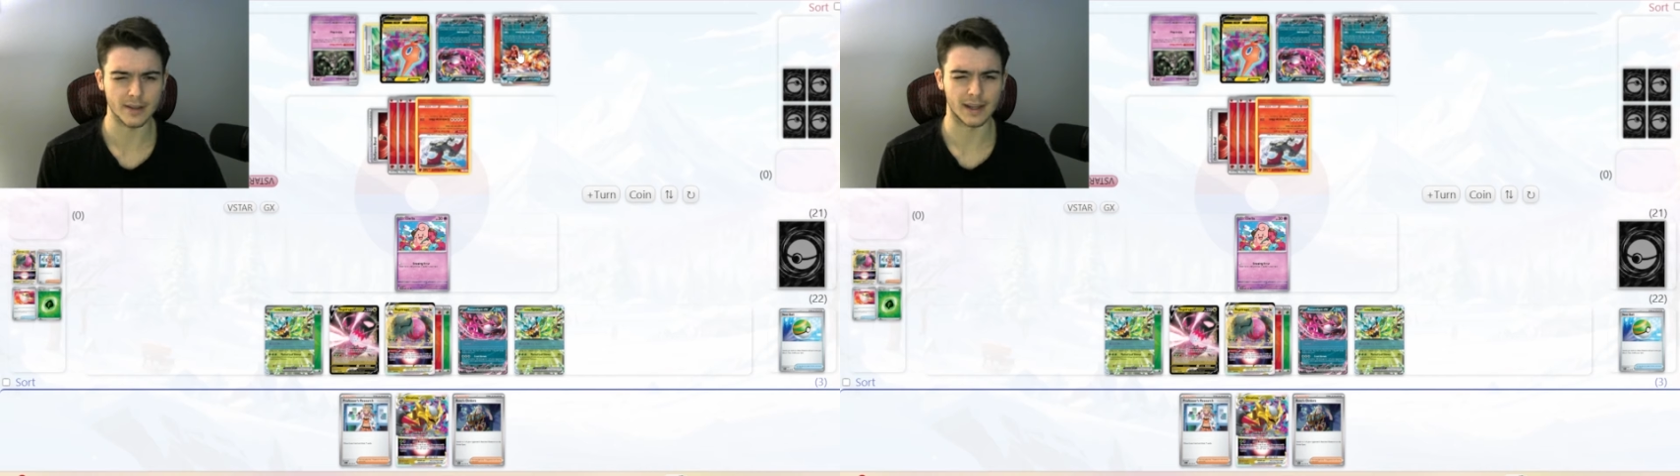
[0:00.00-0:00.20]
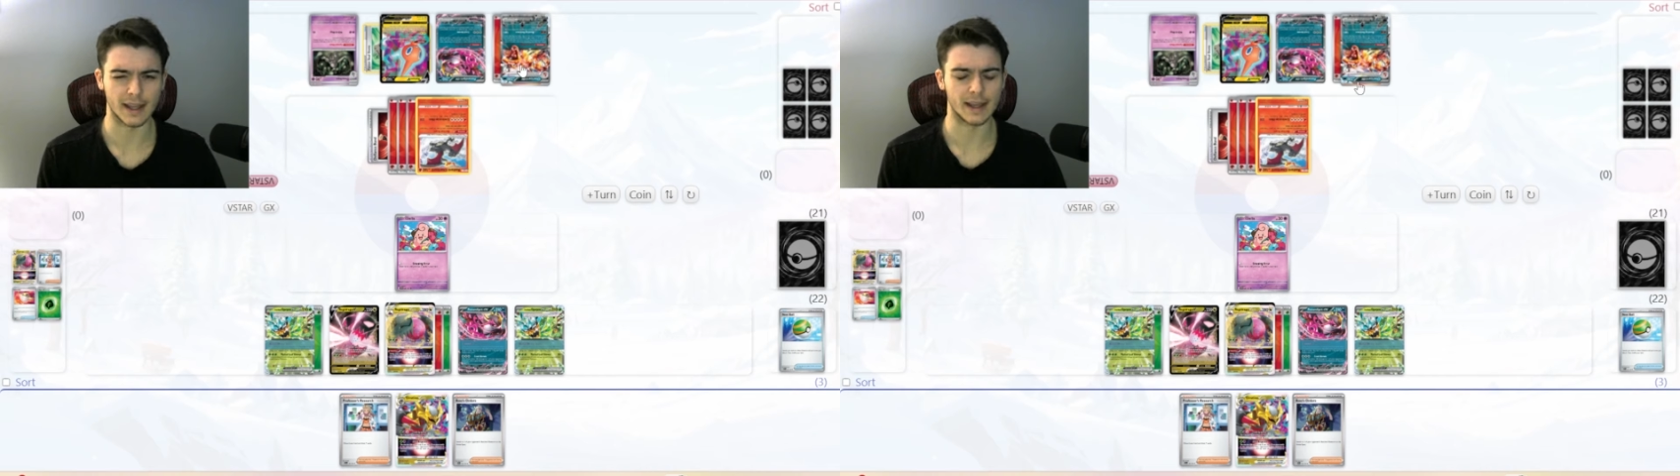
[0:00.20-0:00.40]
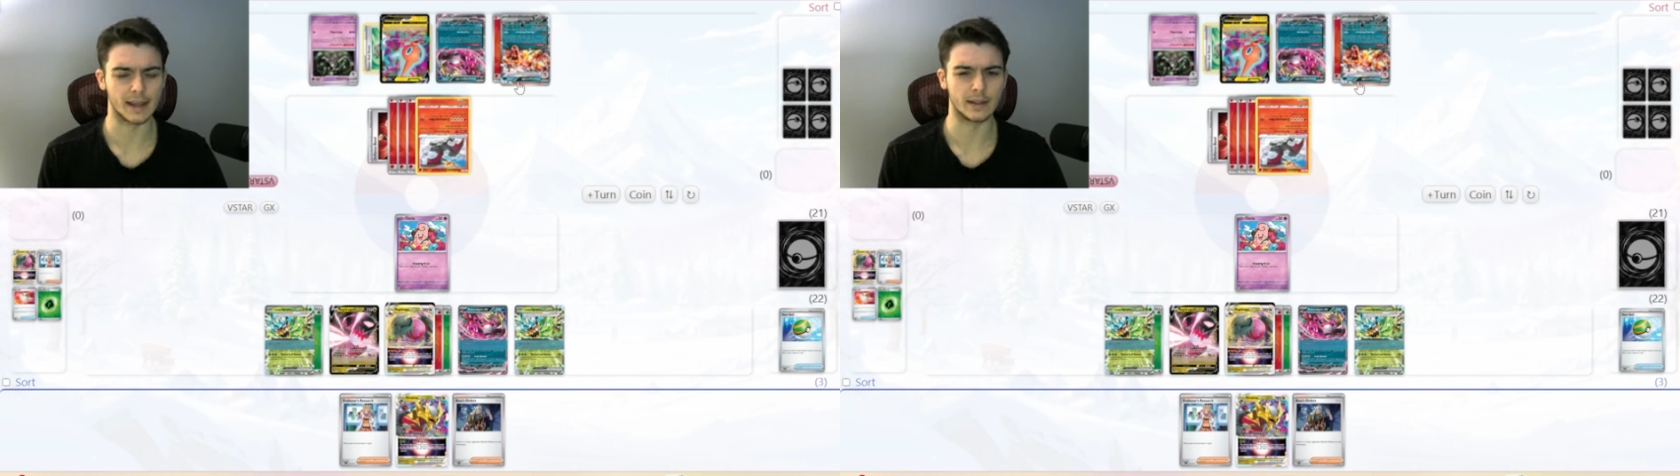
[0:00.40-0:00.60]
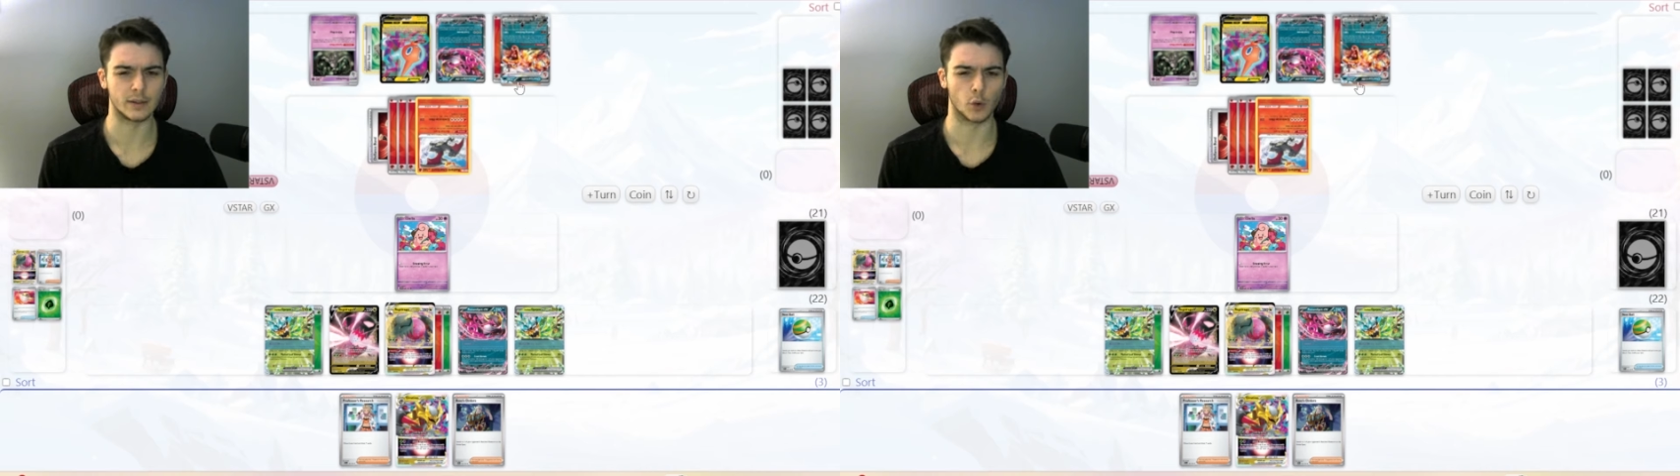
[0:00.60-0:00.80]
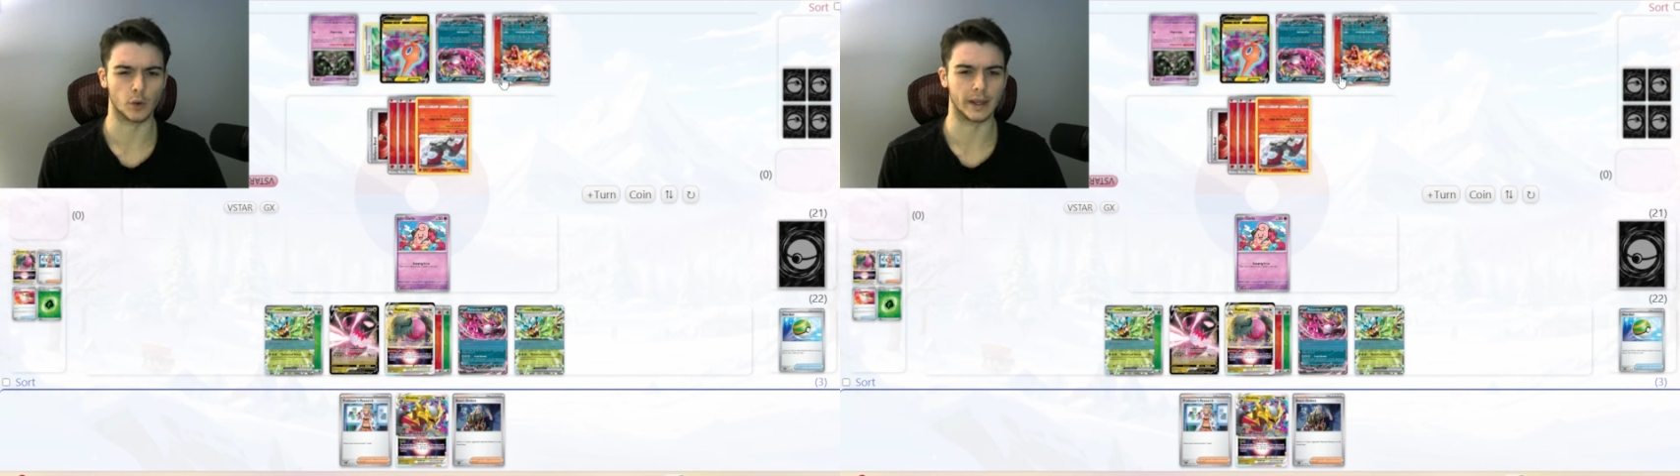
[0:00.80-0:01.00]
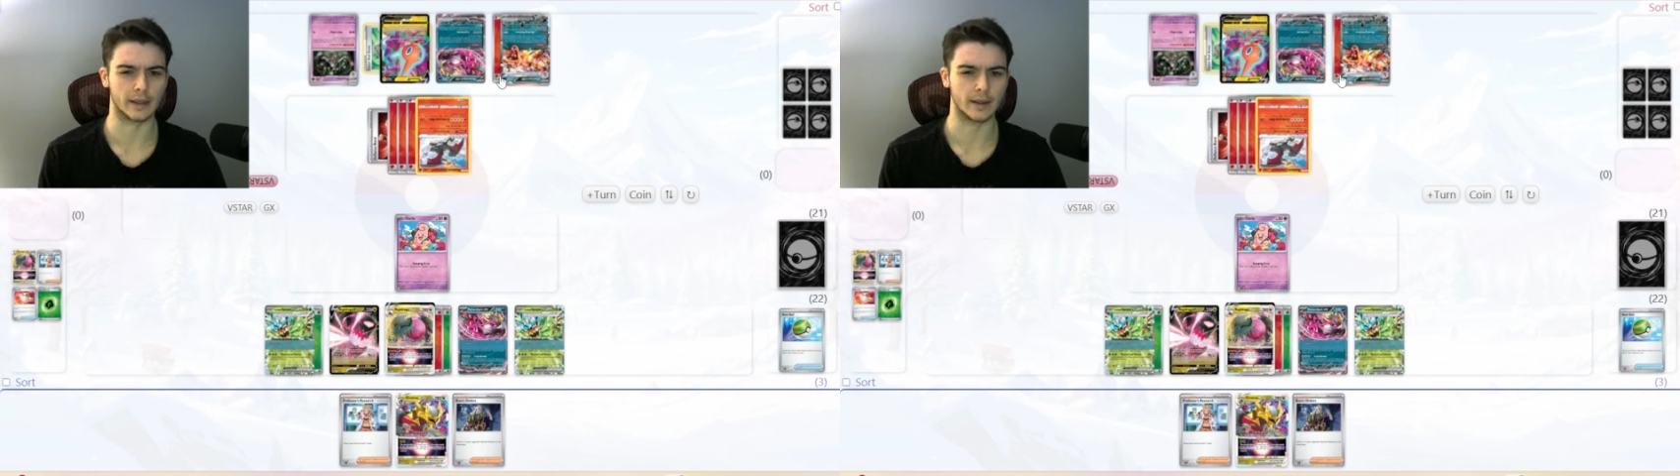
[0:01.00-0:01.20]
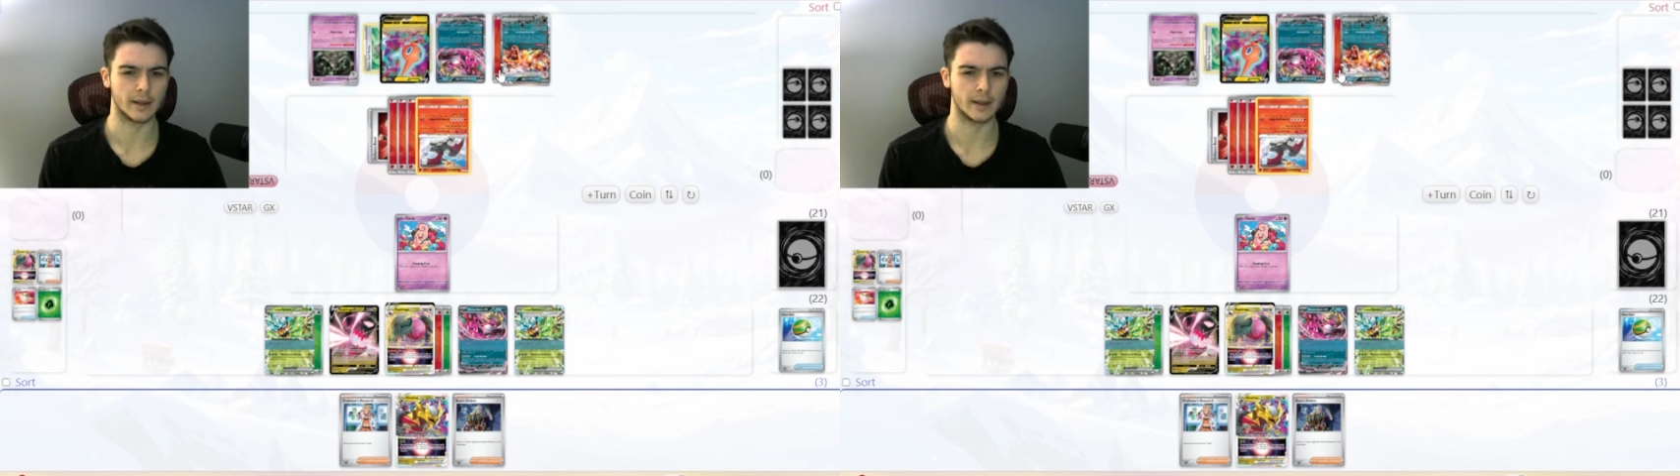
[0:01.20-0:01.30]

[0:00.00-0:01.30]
in hand, or, like,